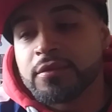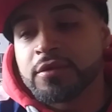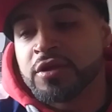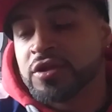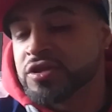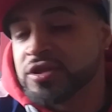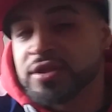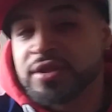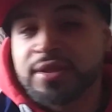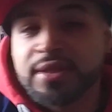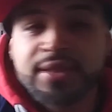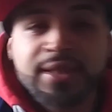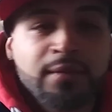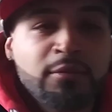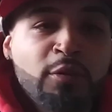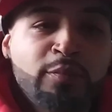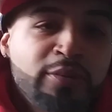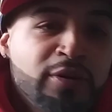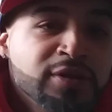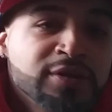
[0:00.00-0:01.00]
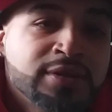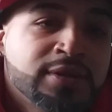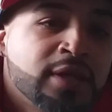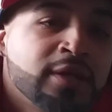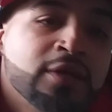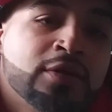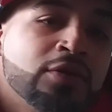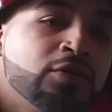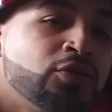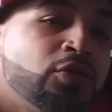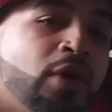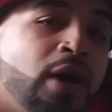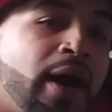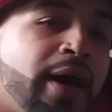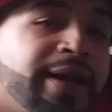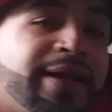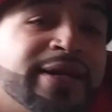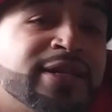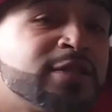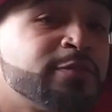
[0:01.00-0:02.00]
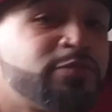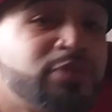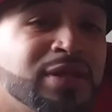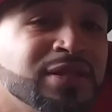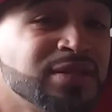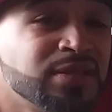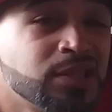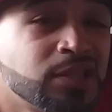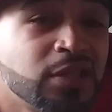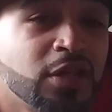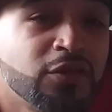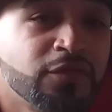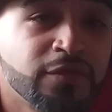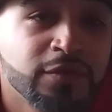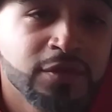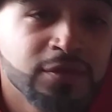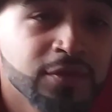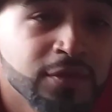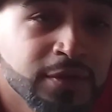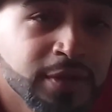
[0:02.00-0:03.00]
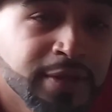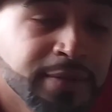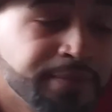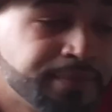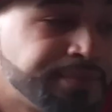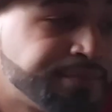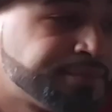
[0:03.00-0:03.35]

you're just the type of person that you don't know how to express yourself when you do it,